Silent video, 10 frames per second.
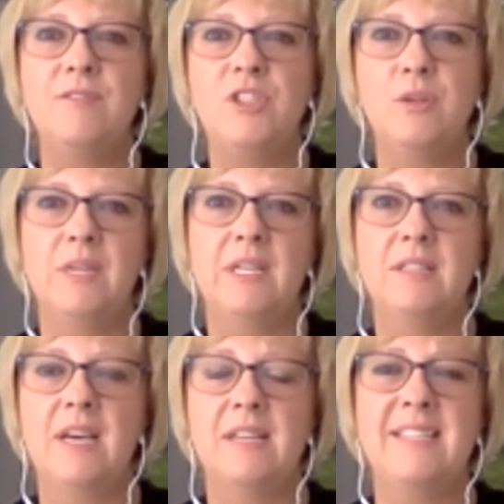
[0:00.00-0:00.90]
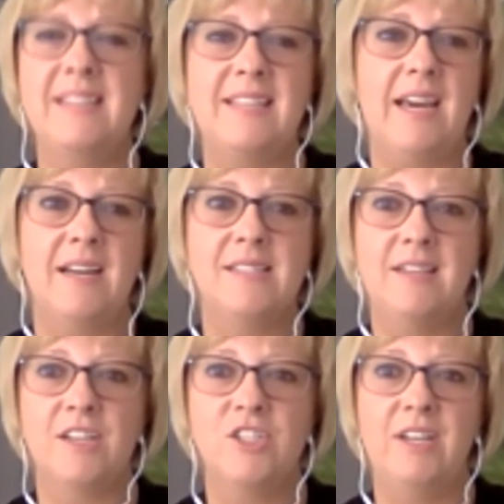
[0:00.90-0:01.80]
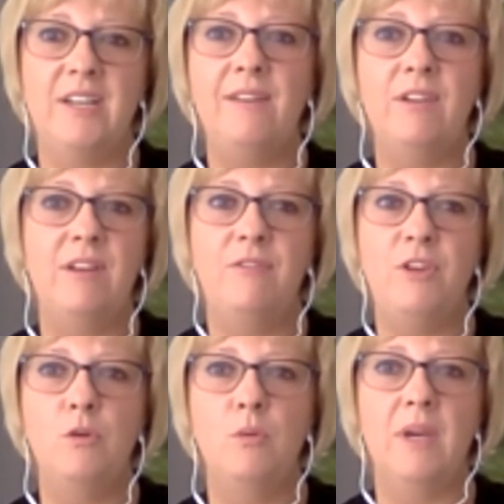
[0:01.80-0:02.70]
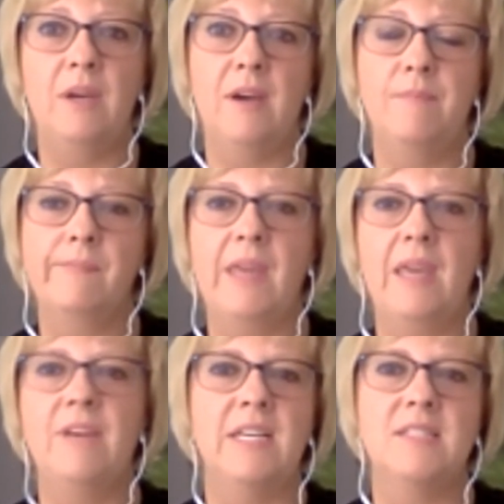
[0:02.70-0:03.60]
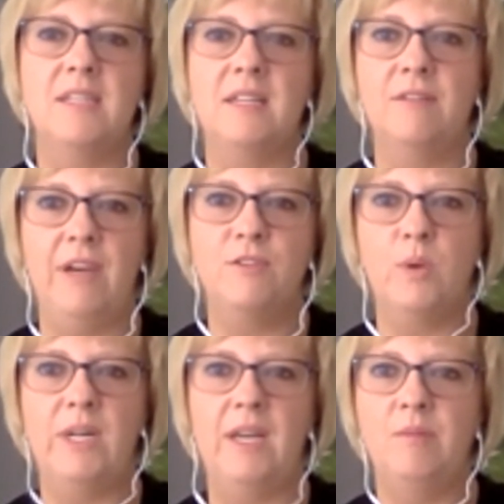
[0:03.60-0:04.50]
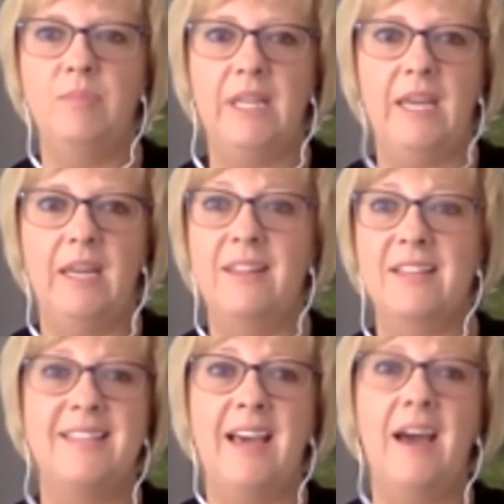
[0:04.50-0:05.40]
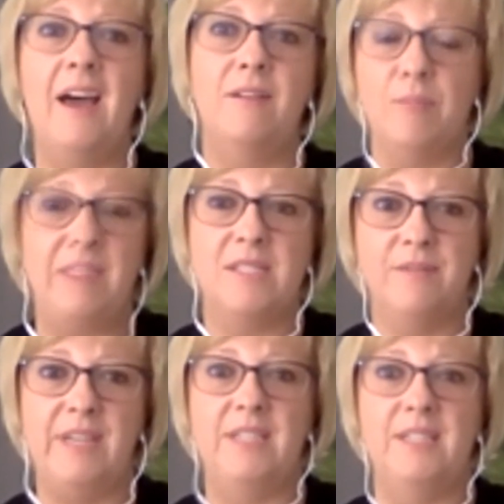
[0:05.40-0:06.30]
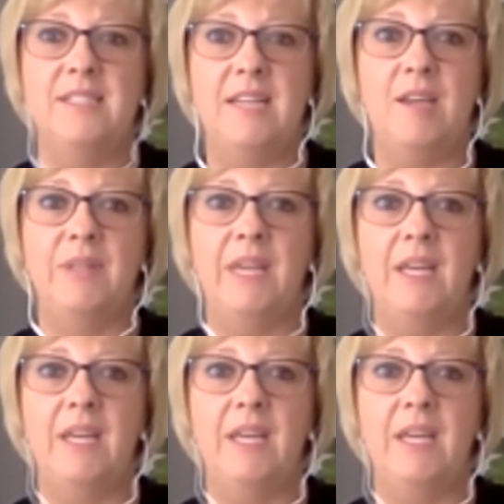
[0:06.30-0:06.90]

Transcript: gives you a state tax deduction even if you invest in a 529 plan that's not Pennsylvania's state